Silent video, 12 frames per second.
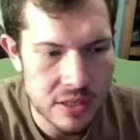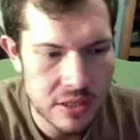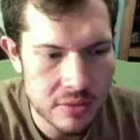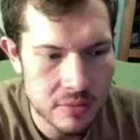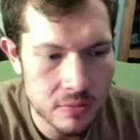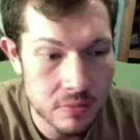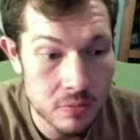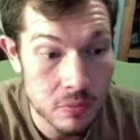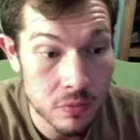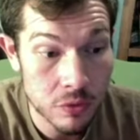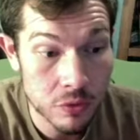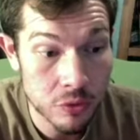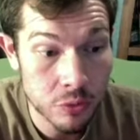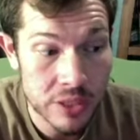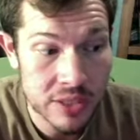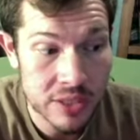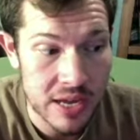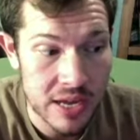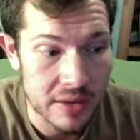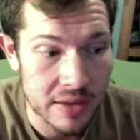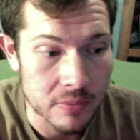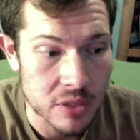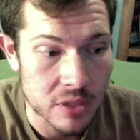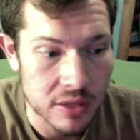it three
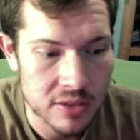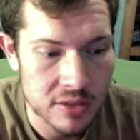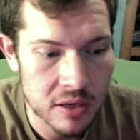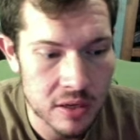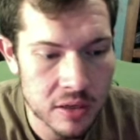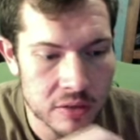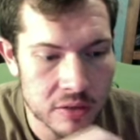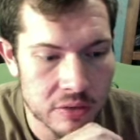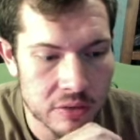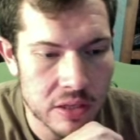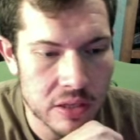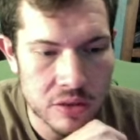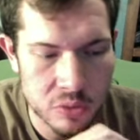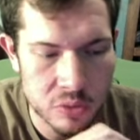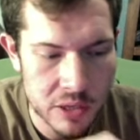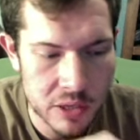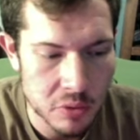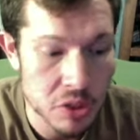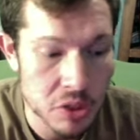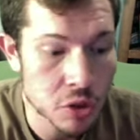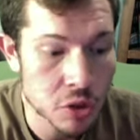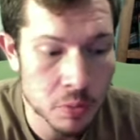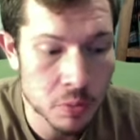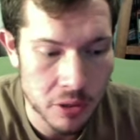times. I saw it in theaters when I was
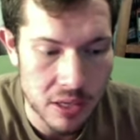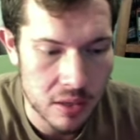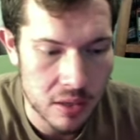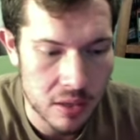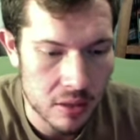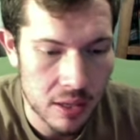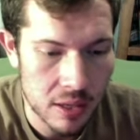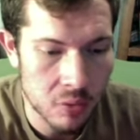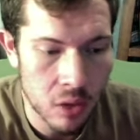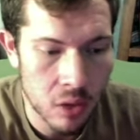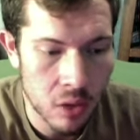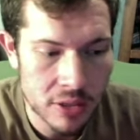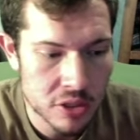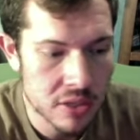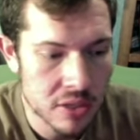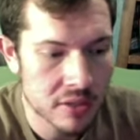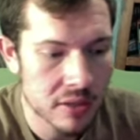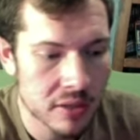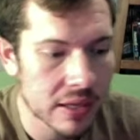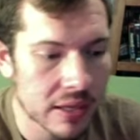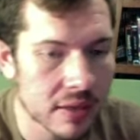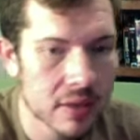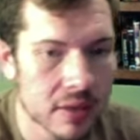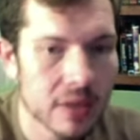super young. I watched it like
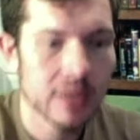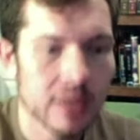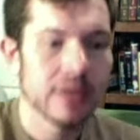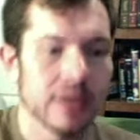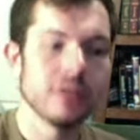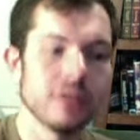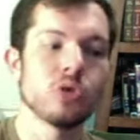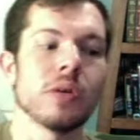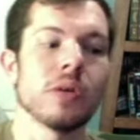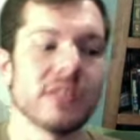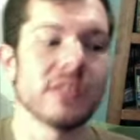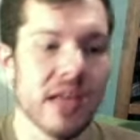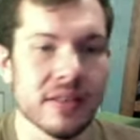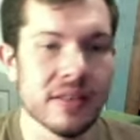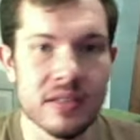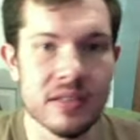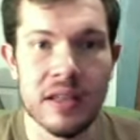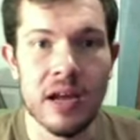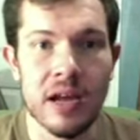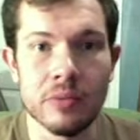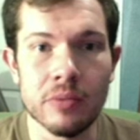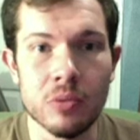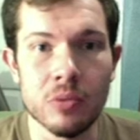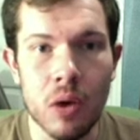in the twenty tens, and then I
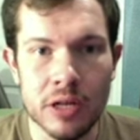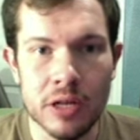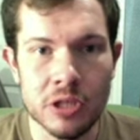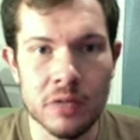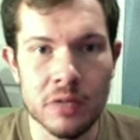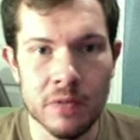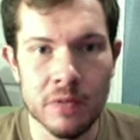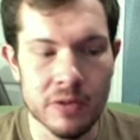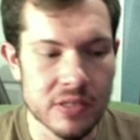rewatched it for the